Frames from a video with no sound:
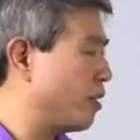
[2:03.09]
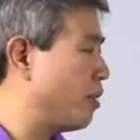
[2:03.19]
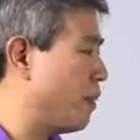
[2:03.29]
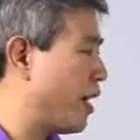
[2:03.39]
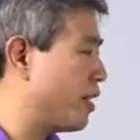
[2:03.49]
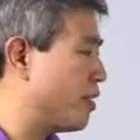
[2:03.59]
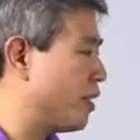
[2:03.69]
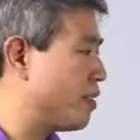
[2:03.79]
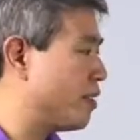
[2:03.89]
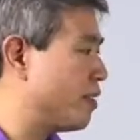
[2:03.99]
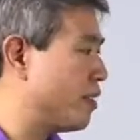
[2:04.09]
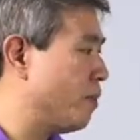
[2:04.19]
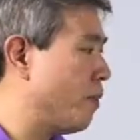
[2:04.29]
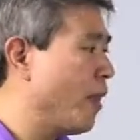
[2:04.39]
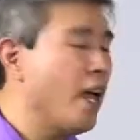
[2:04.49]
on a Macintosh
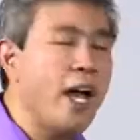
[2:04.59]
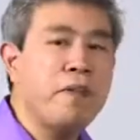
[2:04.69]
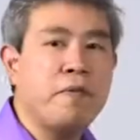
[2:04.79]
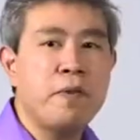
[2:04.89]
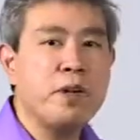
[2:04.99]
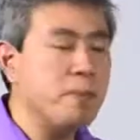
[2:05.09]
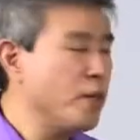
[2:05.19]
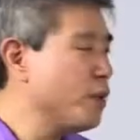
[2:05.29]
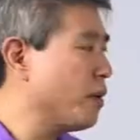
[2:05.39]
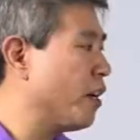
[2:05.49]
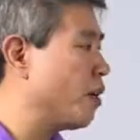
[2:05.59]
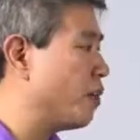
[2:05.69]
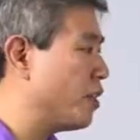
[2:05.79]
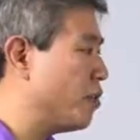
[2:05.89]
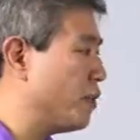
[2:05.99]
system, and for the most part,
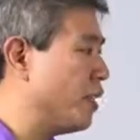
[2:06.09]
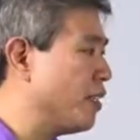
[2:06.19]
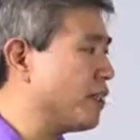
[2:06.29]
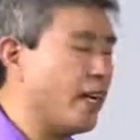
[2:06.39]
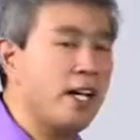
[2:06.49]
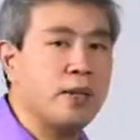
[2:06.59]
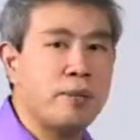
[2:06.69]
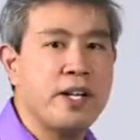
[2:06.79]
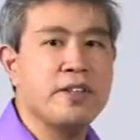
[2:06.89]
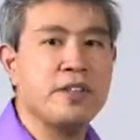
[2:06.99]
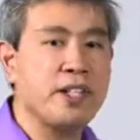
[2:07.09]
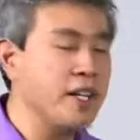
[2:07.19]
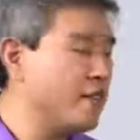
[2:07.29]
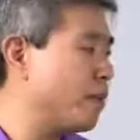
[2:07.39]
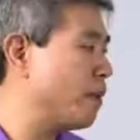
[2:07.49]
when you run this calibration
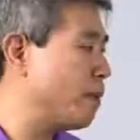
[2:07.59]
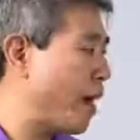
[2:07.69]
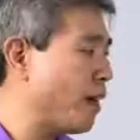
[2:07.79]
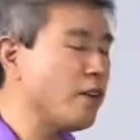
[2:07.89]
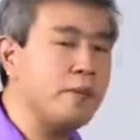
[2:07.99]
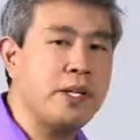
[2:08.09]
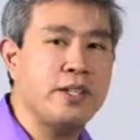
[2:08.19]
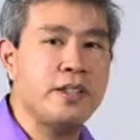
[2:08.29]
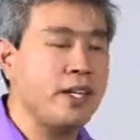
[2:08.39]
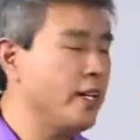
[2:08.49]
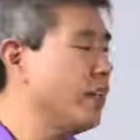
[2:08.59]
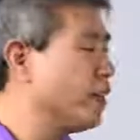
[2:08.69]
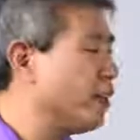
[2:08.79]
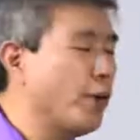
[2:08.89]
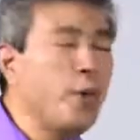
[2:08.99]
either on a Mac or a PC,
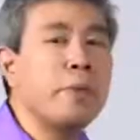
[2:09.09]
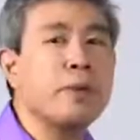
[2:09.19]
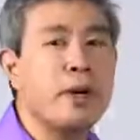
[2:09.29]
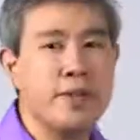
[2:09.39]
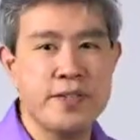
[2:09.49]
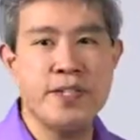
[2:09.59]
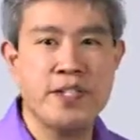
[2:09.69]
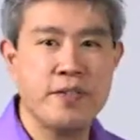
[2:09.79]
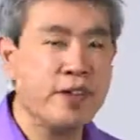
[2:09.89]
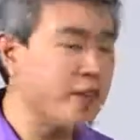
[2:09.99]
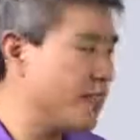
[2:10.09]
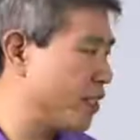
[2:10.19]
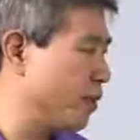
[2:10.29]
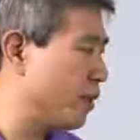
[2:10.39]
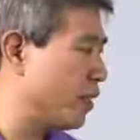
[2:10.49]
the whole process is very
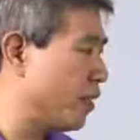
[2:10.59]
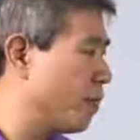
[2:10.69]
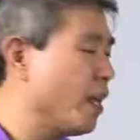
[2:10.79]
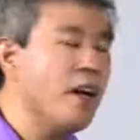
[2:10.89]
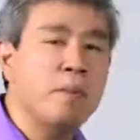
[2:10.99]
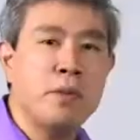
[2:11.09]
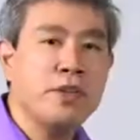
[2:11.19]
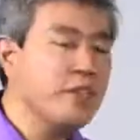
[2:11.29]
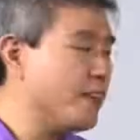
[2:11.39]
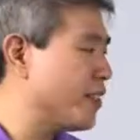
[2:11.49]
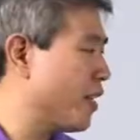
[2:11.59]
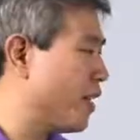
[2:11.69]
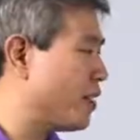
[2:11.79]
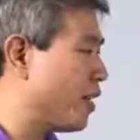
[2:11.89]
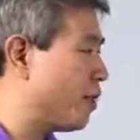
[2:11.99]
similar. Most of the
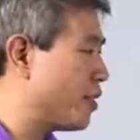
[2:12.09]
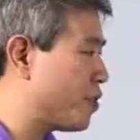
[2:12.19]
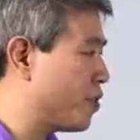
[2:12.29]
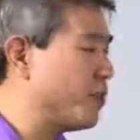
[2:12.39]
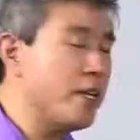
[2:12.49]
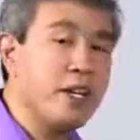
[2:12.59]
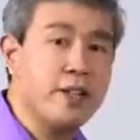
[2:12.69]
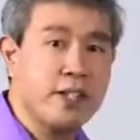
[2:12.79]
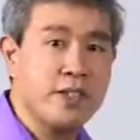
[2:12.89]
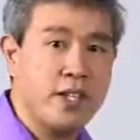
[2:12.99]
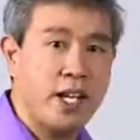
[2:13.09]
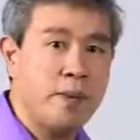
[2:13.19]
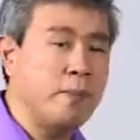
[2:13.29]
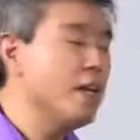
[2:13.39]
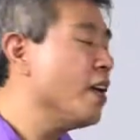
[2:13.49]
settings I'm going to show you here are the
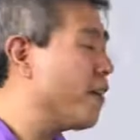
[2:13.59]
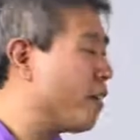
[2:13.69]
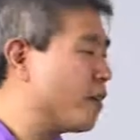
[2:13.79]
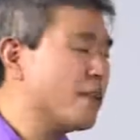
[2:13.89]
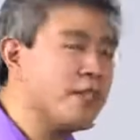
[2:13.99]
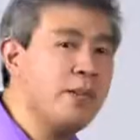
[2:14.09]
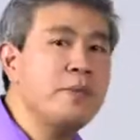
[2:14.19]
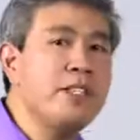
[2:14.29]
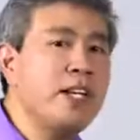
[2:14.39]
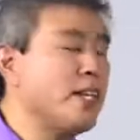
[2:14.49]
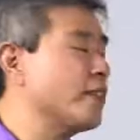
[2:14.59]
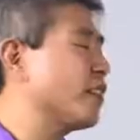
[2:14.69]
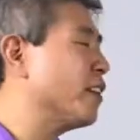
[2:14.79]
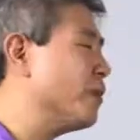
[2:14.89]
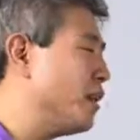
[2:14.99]
same. There are some settings that's
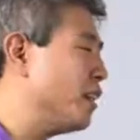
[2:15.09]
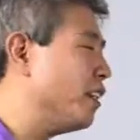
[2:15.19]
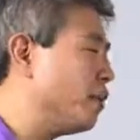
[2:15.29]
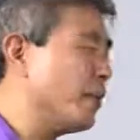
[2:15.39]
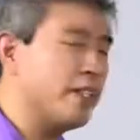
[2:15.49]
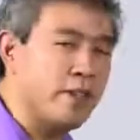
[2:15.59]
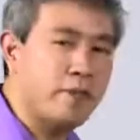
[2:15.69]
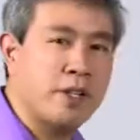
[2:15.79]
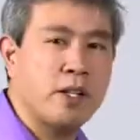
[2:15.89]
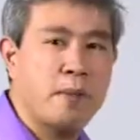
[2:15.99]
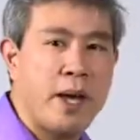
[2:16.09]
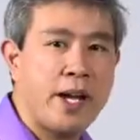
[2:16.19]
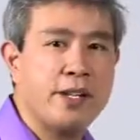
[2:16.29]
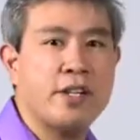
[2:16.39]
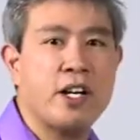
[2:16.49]
going to be a little bit different on a
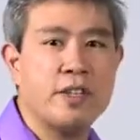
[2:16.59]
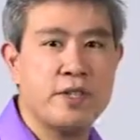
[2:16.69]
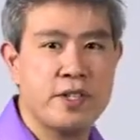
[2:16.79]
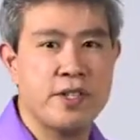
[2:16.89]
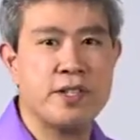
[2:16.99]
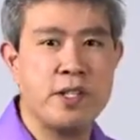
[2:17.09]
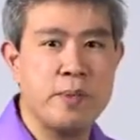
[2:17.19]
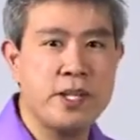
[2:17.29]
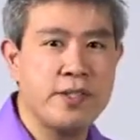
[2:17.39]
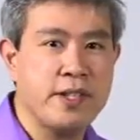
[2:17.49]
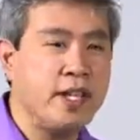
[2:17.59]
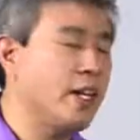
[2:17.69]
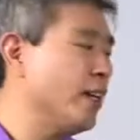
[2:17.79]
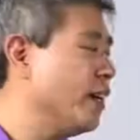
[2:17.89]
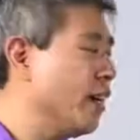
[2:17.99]
Macintosh versus on a
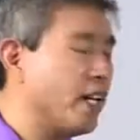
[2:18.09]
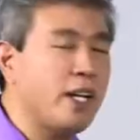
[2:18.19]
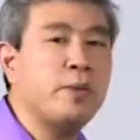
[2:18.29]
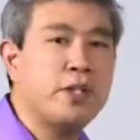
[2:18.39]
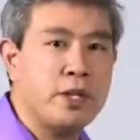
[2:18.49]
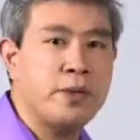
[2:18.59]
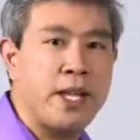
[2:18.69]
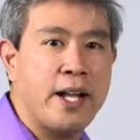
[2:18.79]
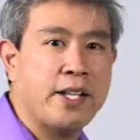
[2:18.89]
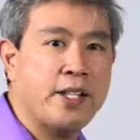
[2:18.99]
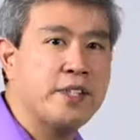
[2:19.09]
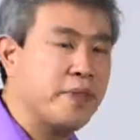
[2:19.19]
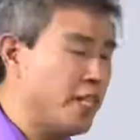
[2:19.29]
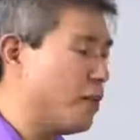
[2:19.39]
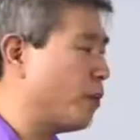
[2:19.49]
PC, and I will note that in this
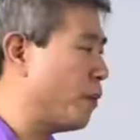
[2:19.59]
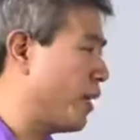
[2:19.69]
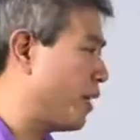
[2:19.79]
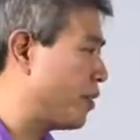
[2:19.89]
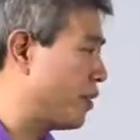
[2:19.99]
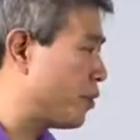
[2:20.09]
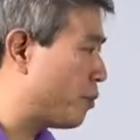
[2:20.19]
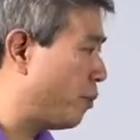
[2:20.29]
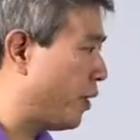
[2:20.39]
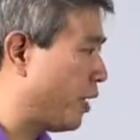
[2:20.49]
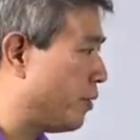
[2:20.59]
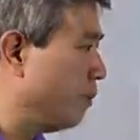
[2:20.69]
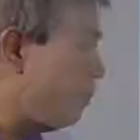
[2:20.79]
video when we get to those points.